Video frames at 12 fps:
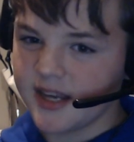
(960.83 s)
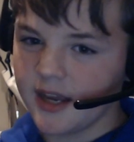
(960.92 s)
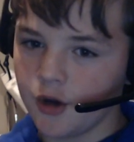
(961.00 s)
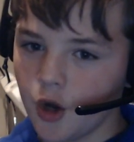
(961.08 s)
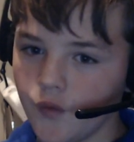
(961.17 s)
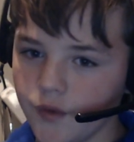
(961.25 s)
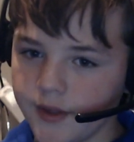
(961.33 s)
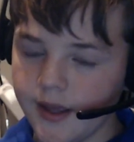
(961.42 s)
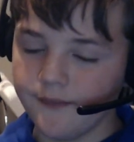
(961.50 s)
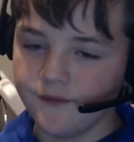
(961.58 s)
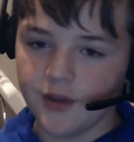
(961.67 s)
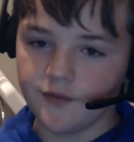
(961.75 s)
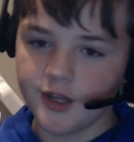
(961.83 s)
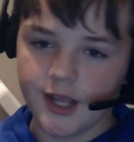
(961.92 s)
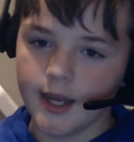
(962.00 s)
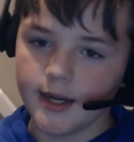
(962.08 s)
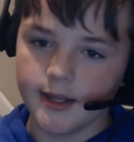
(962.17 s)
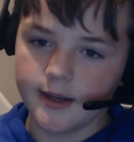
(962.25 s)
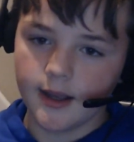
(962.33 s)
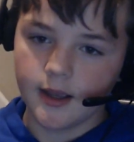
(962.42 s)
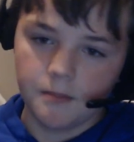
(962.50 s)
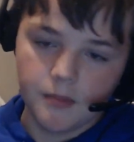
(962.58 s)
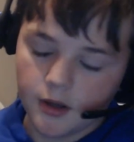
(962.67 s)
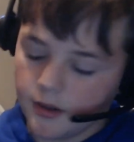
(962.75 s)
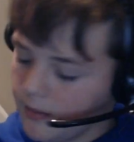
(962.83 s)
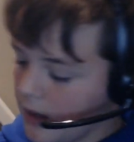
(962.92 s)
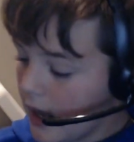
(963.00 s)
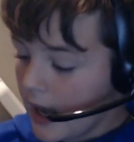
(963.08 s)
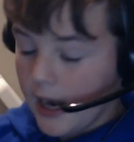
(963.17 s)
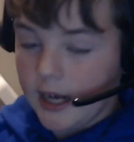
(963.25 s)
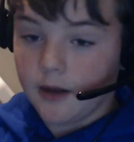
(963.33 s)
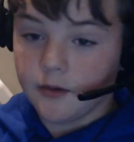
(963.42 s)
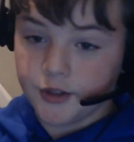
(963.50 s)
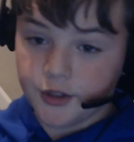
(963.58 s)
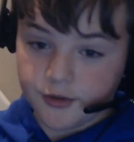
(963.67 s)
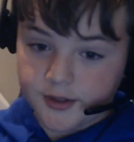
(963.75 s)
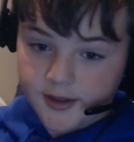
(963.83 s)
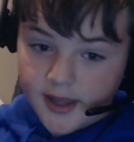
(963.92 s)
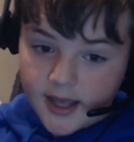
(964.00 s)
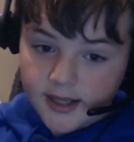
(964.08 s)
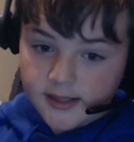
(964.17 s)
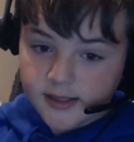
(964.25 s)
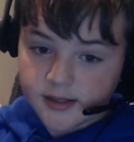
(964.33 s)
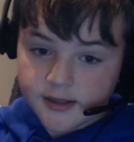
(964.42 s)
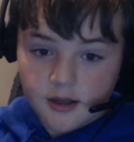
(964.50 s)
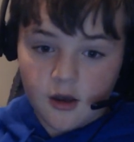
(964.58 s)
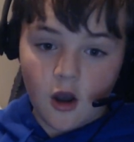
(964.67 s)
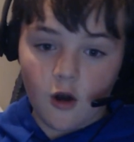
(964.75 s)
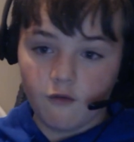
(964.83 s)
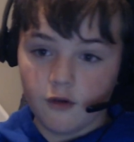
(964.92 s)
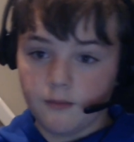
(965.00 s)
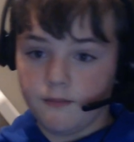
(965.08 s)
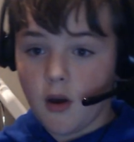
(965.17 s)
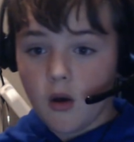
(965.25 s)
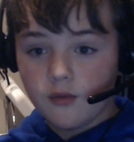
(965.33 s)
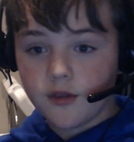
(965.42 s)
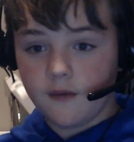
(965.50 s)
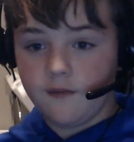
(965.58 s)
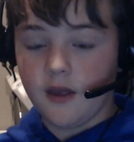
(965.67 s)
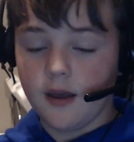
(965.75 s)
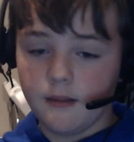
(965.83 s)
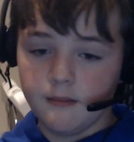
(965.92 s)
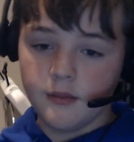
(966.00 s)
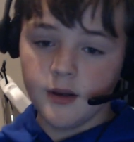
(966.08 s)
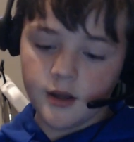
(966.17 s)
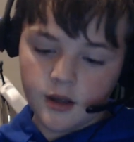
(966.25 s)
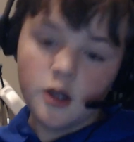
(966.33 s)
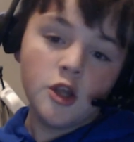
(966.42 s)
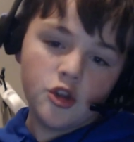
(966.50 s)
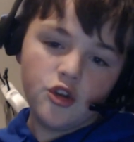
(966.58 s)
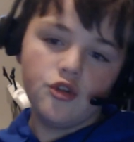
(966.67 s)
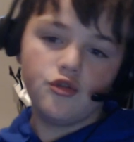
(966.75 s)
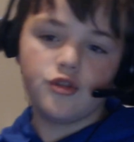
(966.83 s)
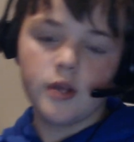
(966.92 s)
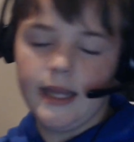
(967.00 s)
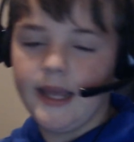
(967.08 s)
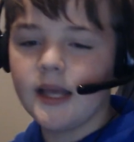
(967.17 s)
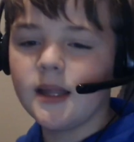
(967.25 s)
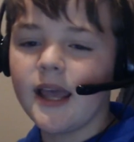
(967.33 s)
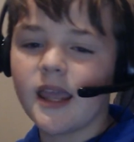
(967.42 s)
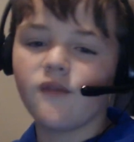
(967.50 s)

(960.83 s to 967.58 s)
over the M50 any day. And I would choose this over both of them. Usually, like if